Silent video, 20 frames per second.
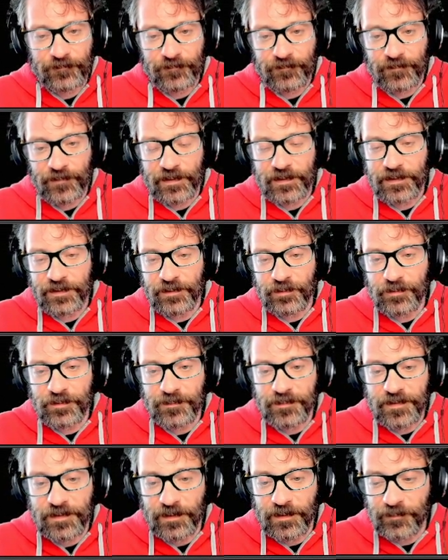they heal
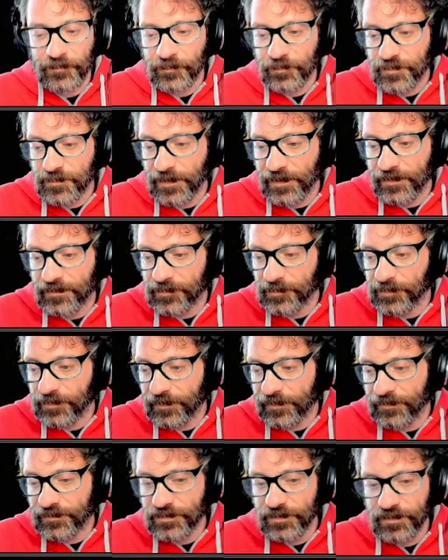themselves, which means the
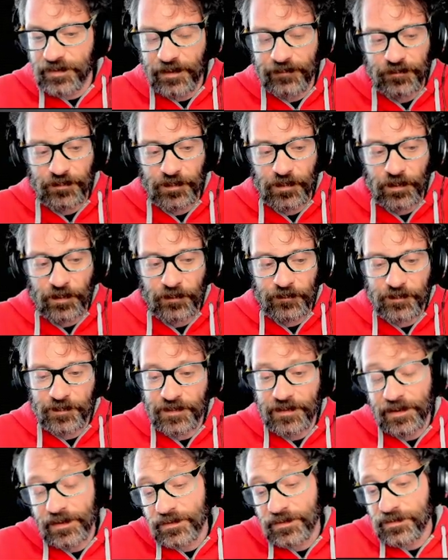bleeds do get removed,
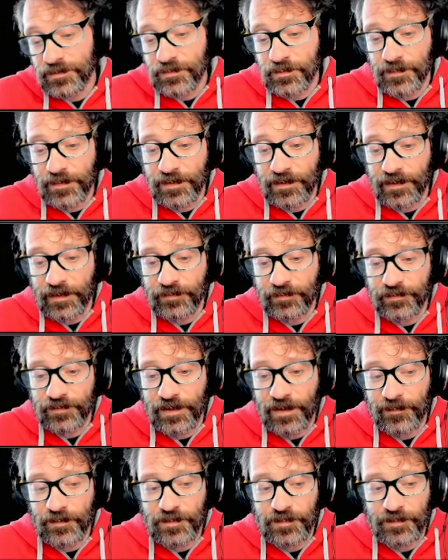but they do a bit of extra
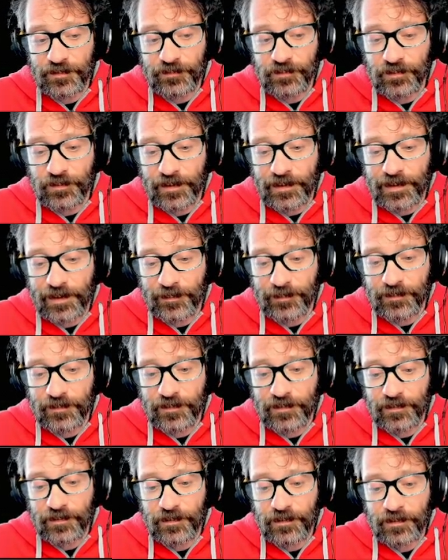damage before that happens.